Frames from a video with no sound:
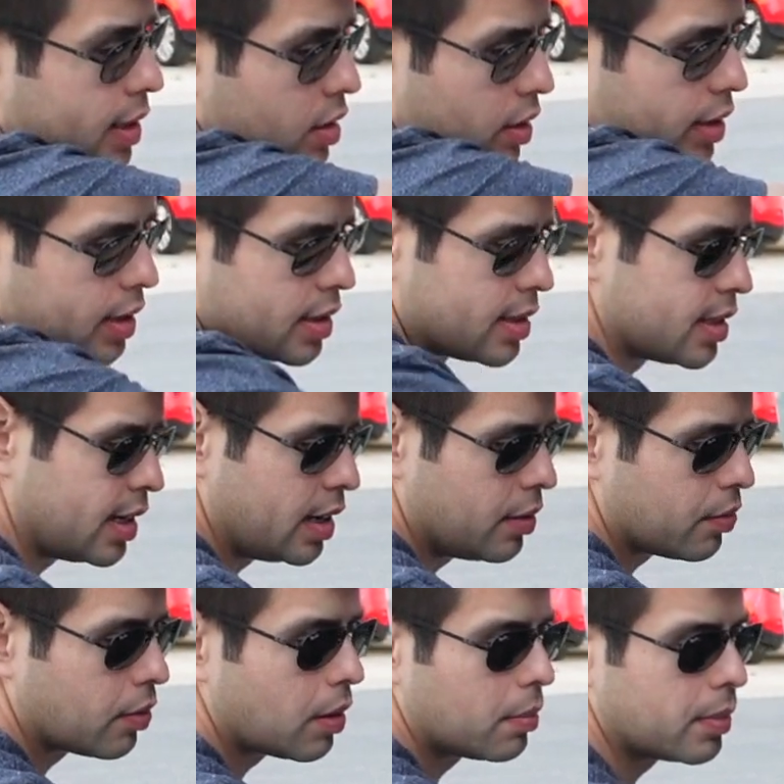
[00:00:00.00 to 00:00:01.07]
As you can see
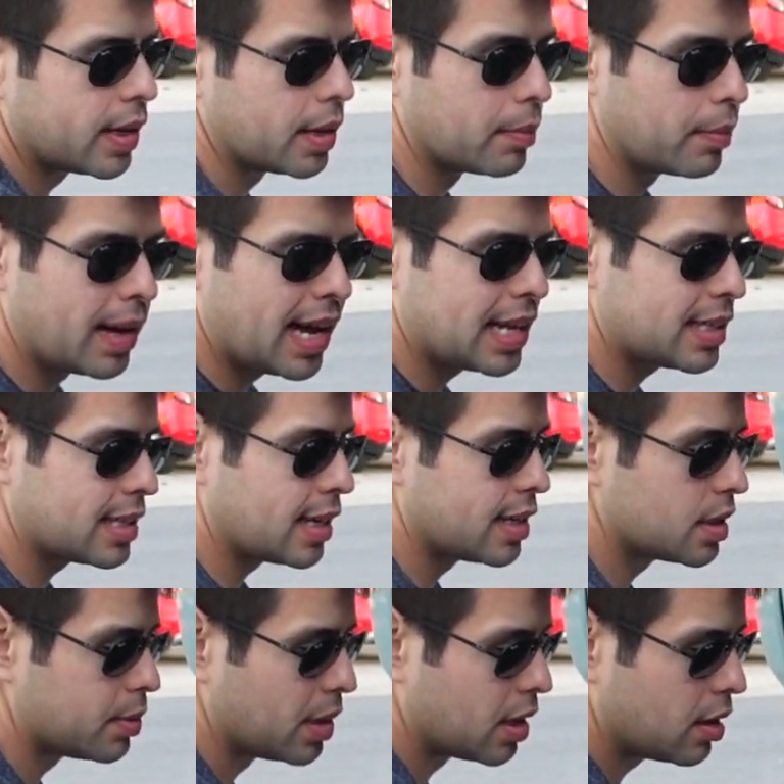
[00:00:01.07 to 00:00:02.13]
from the mats, that
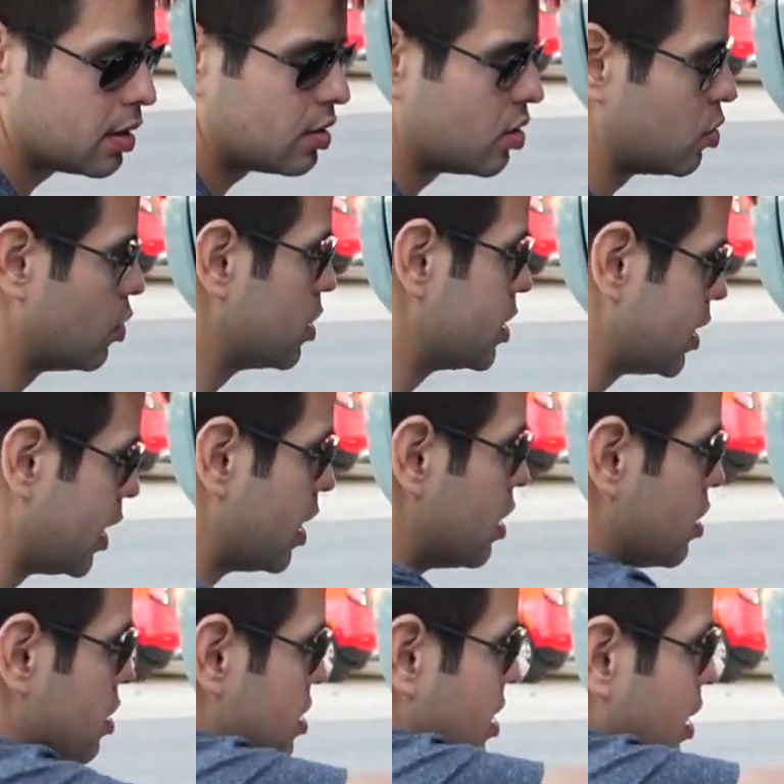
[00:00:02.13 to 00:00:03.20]
is because there's once again
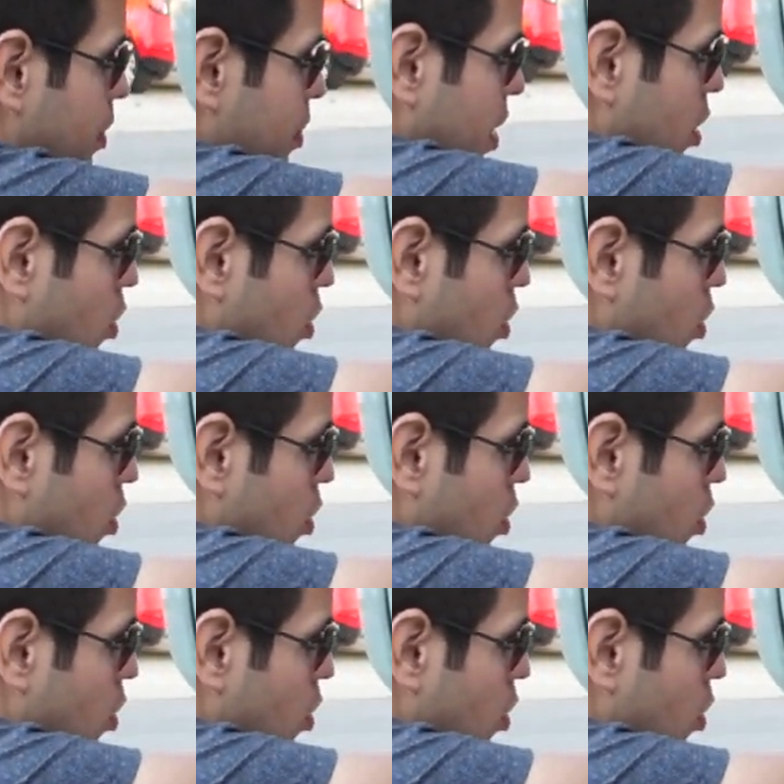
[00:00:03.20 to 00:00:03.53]
just an empty